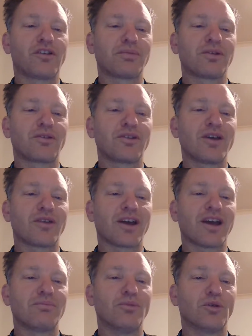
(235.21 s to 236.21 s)
but yeah, they
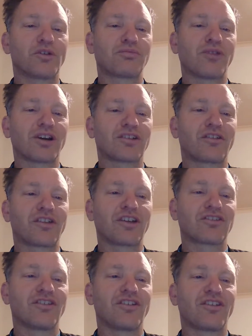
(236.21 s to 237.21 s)
had Morse practice
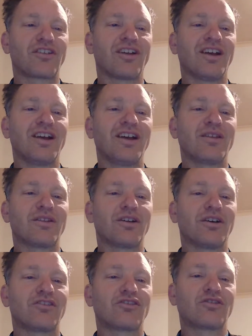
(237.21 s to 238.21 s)
sessions that
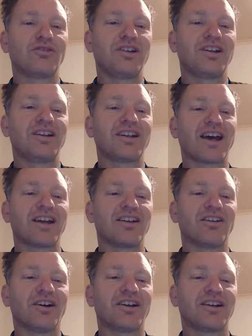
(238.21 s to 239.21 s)
I'd tune in at
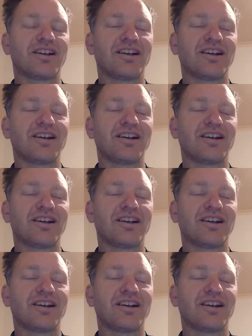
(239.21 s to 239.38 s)
night,